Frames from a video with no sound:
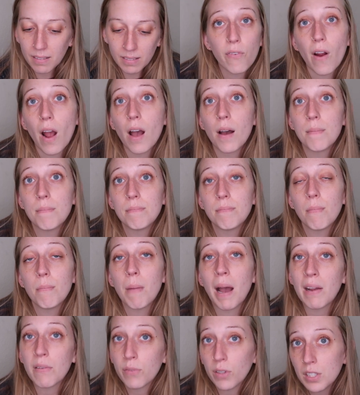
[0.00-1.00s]
From
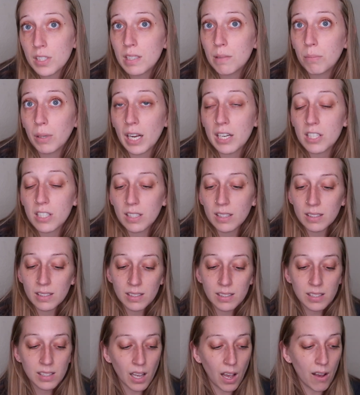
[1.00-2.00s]
my first
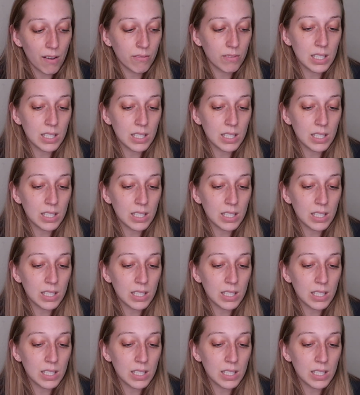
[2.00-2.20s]
impressions of